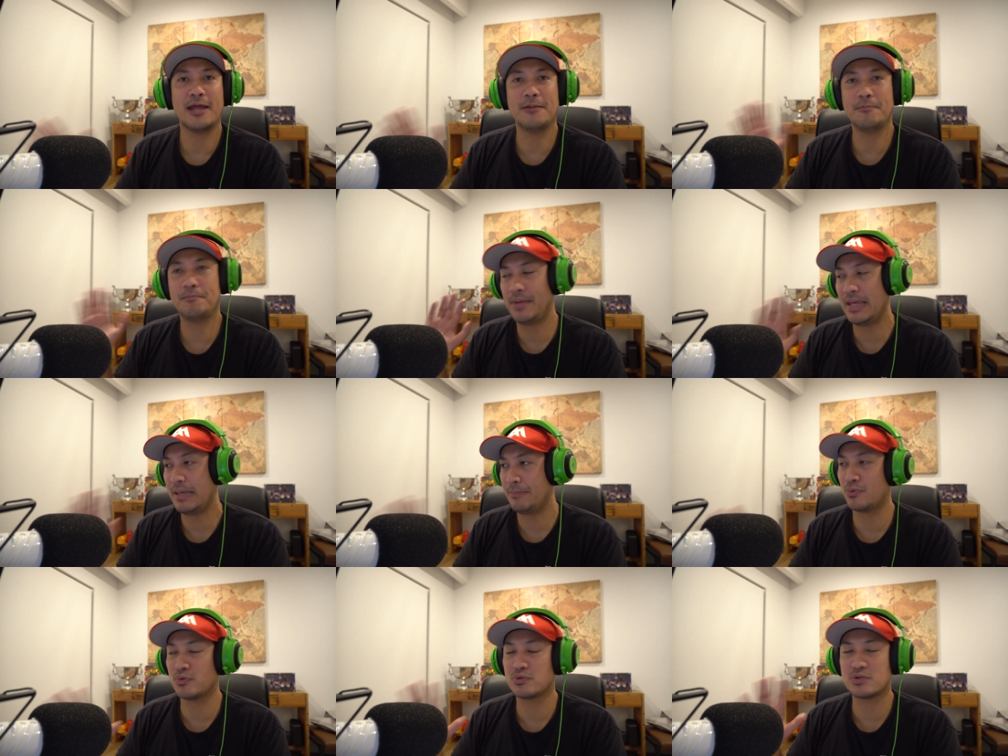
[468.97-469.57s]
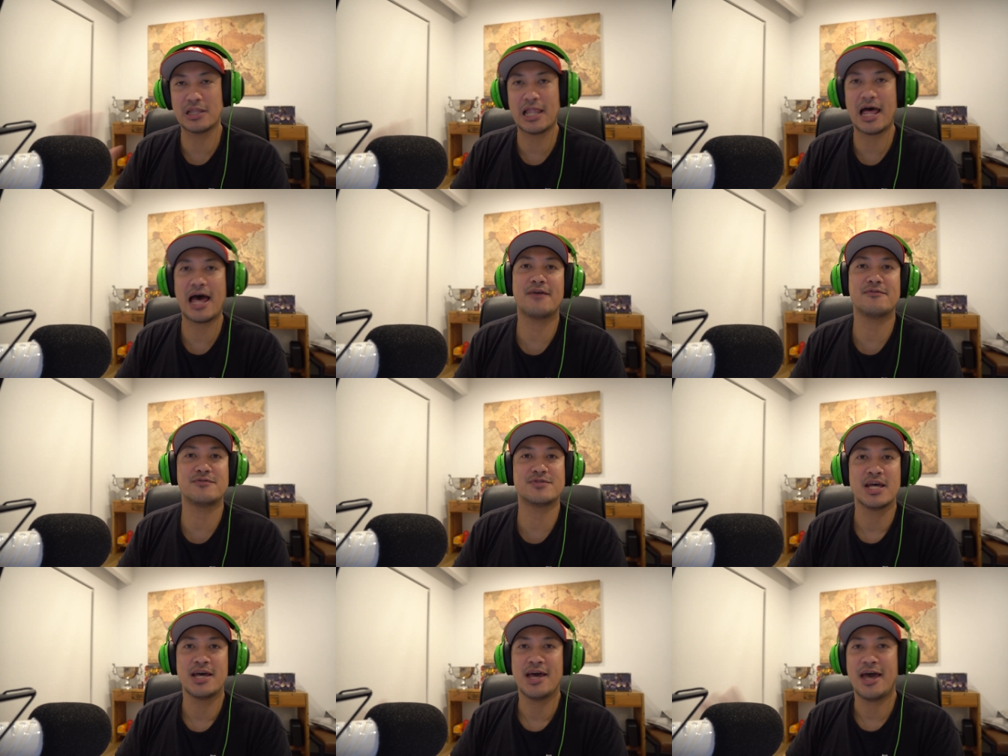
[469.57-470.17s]
and people's
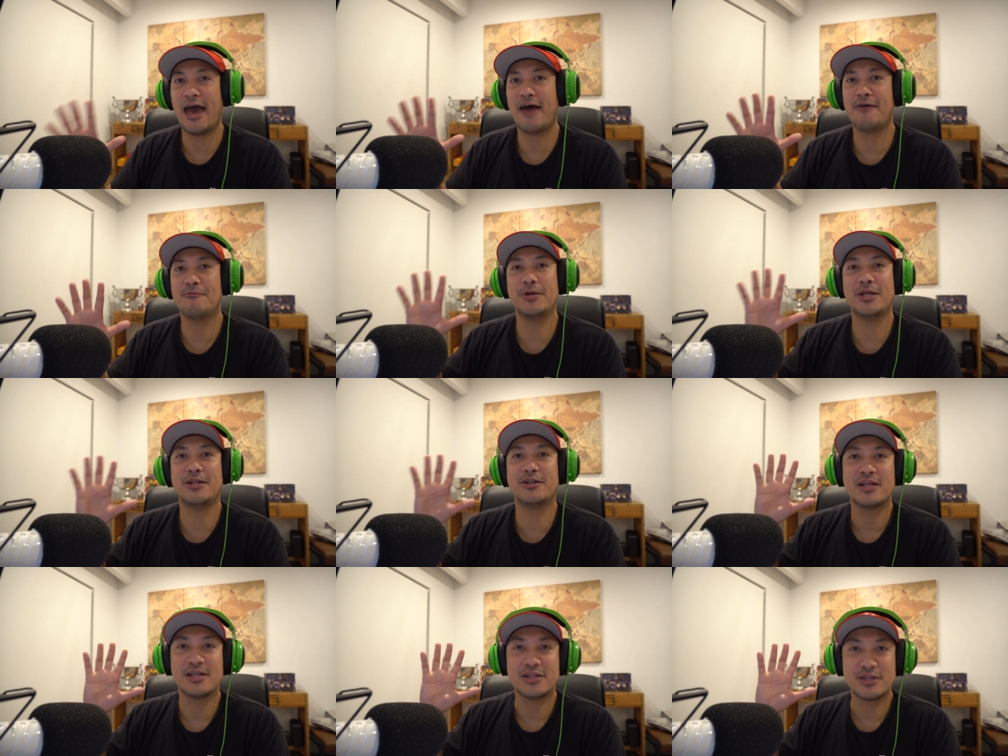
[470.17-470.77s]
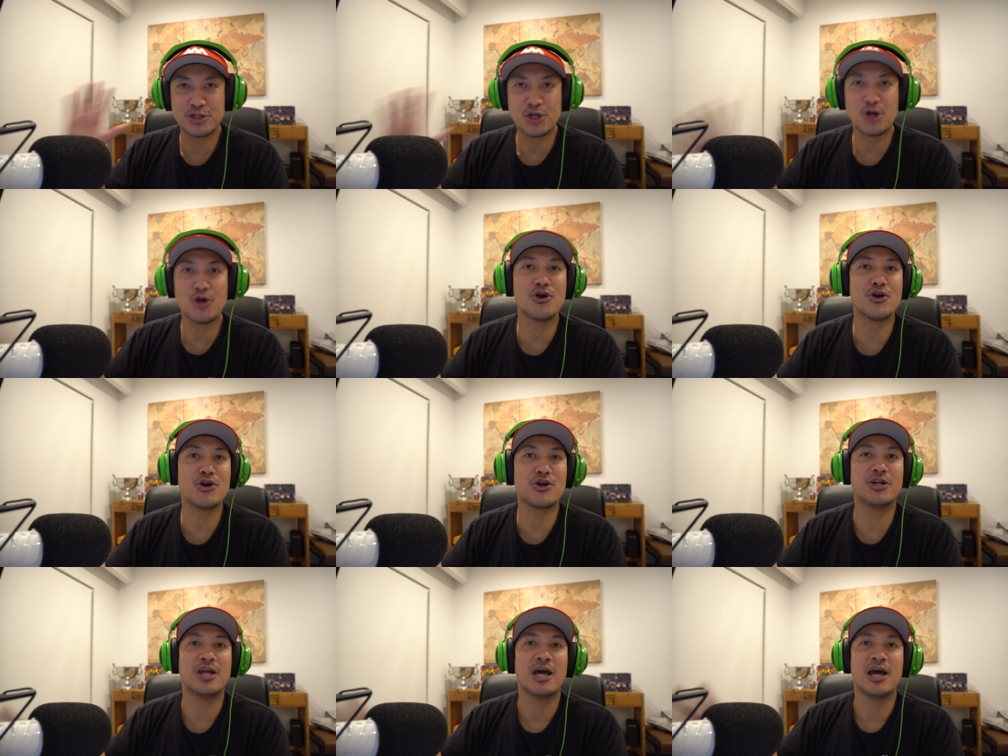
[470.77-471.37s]
lives have been
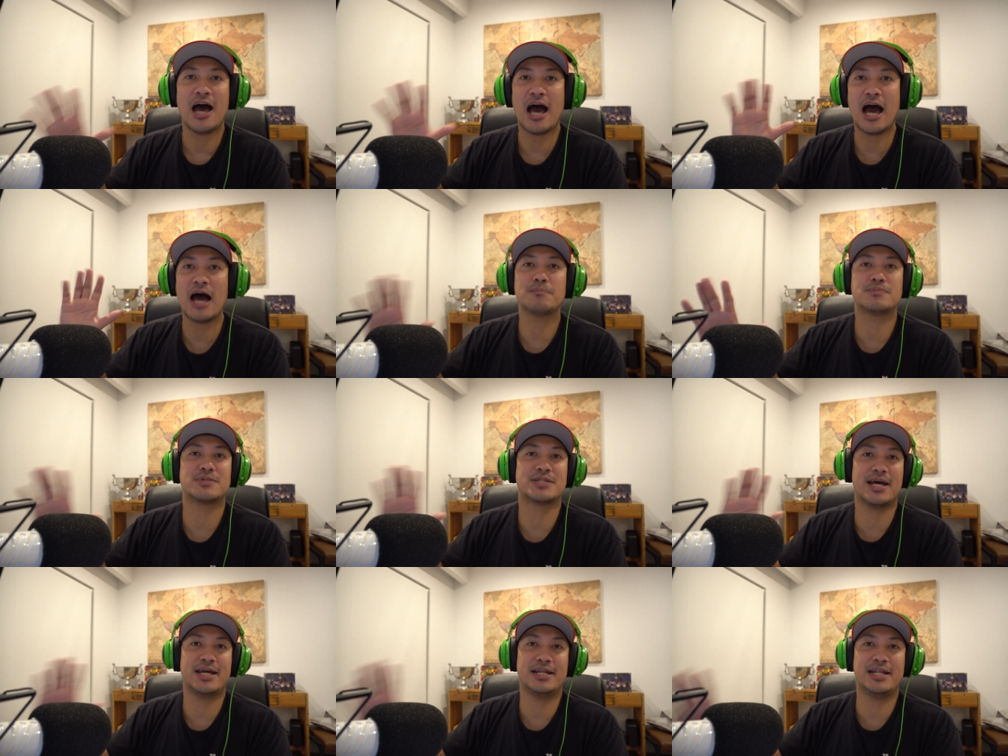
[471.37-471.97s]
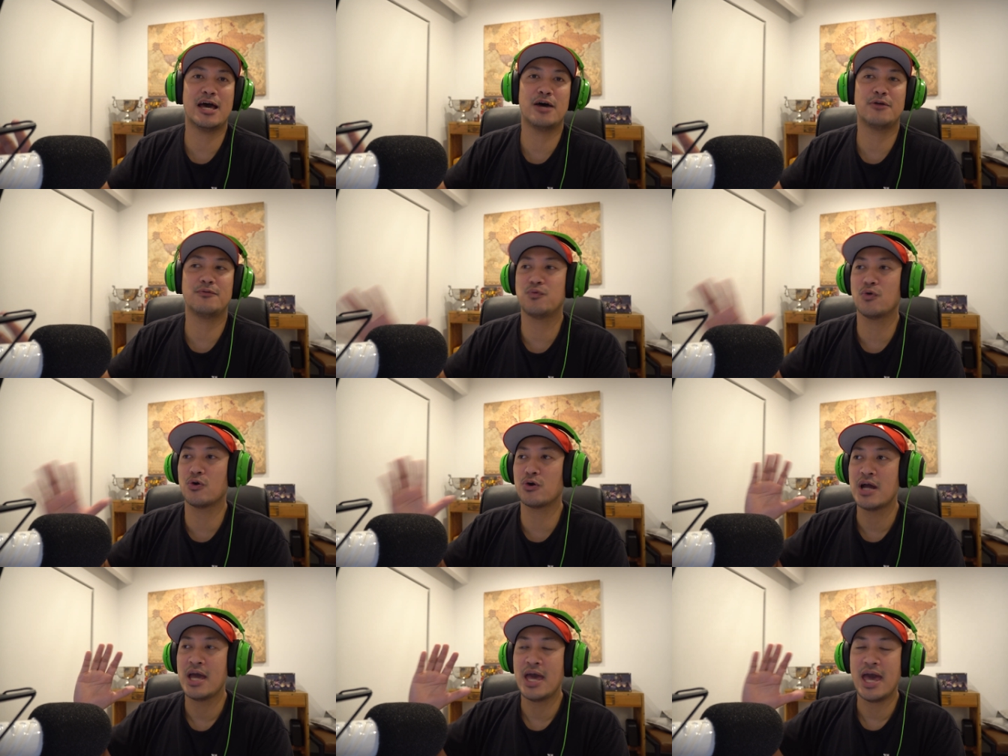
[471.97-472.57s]
turned upside down
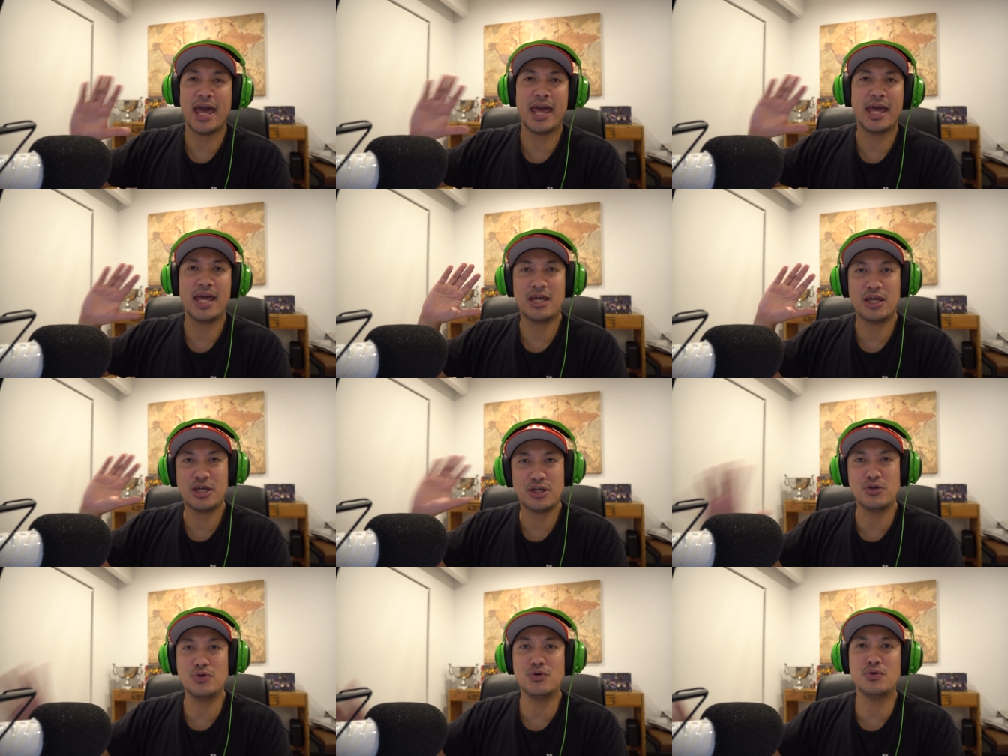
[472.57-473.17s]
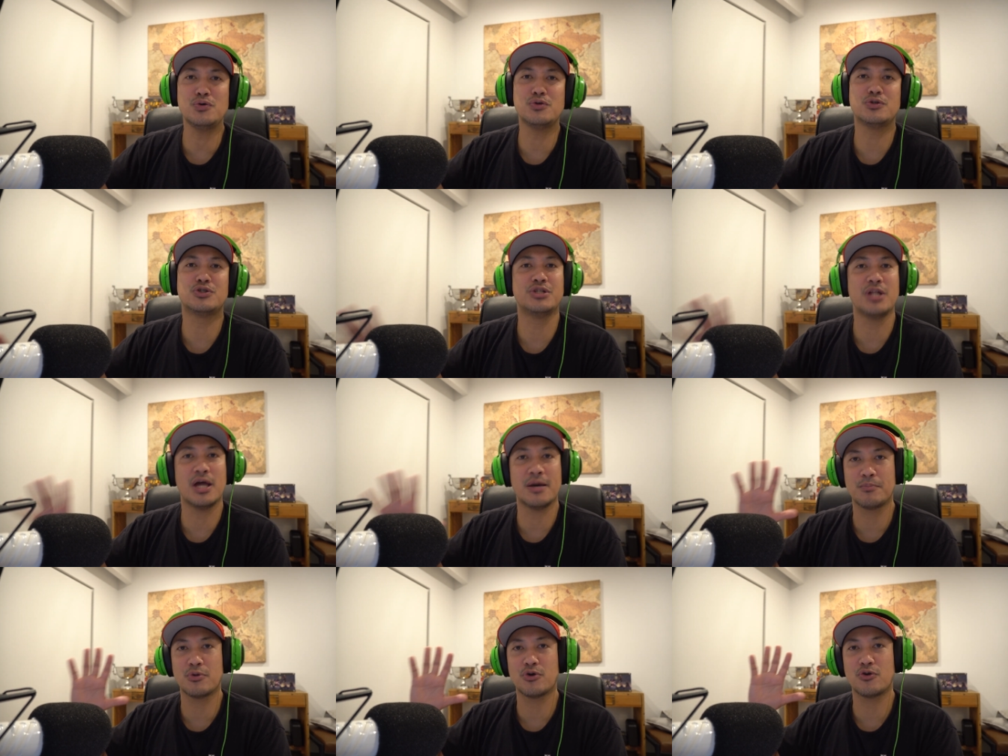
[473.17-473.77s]
for a
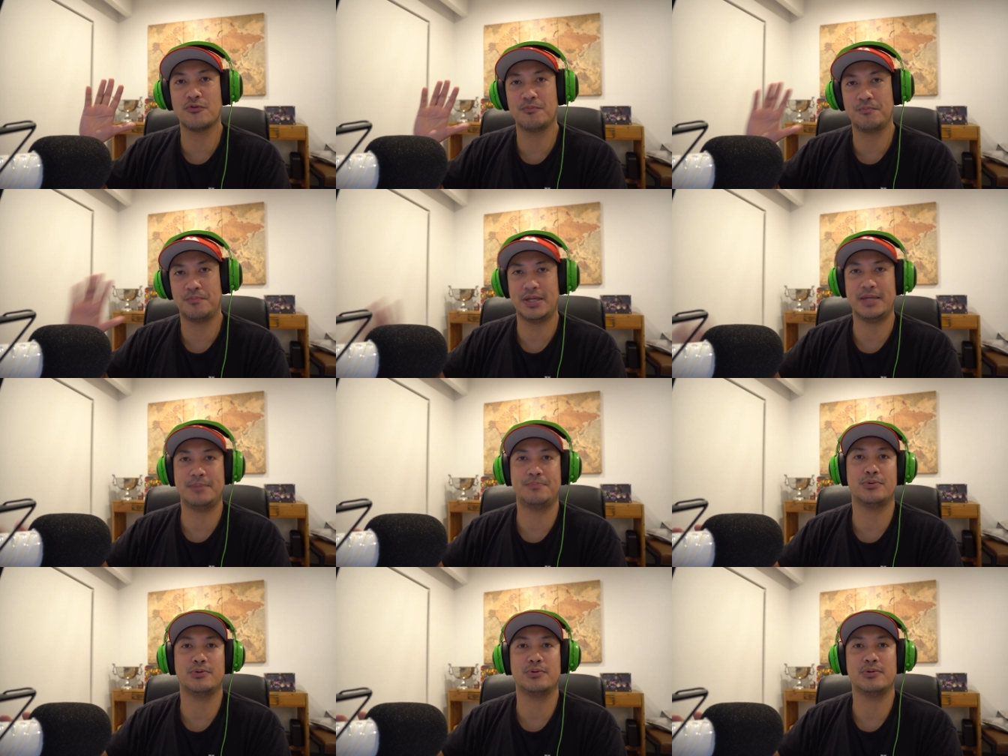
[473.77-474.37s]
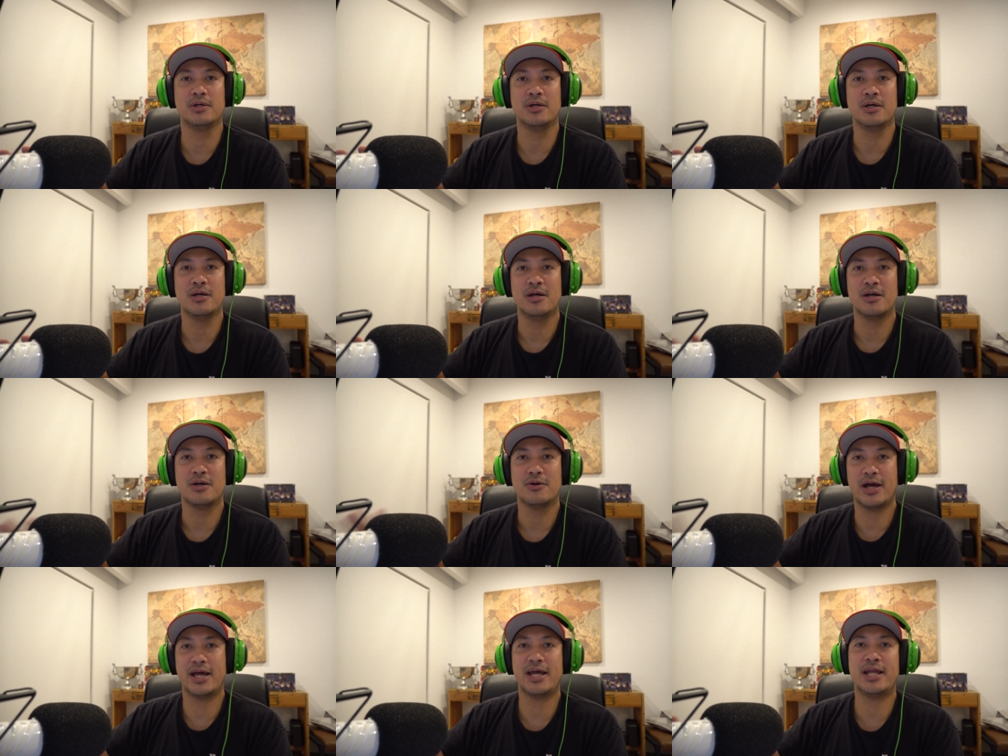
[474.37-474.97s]
huge number of people
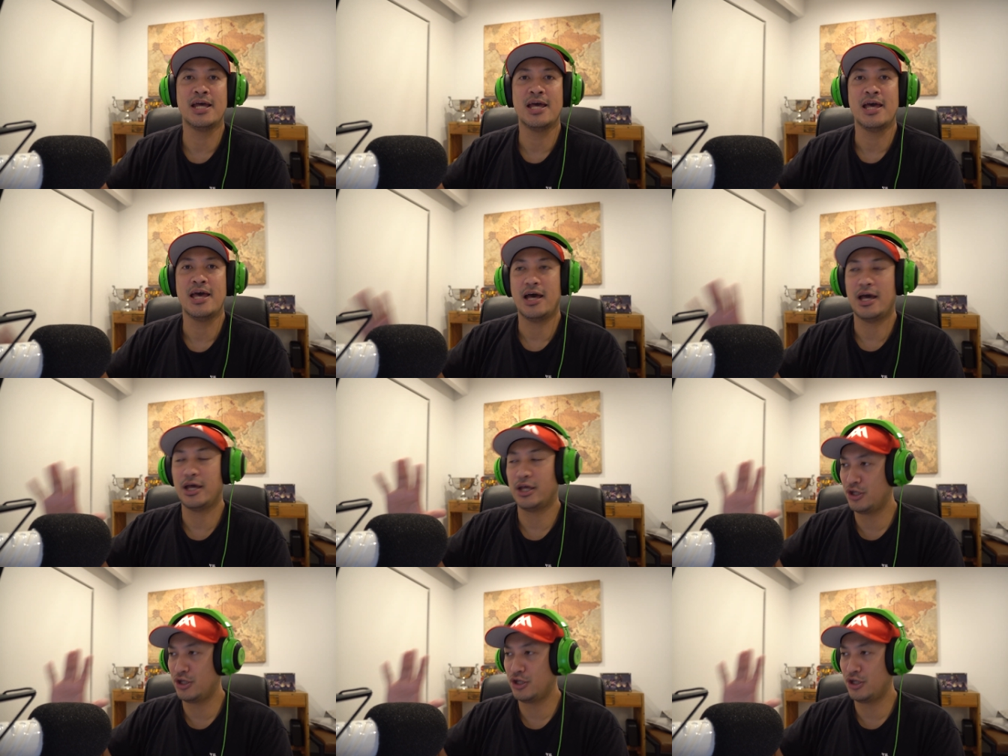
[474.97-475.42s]
right?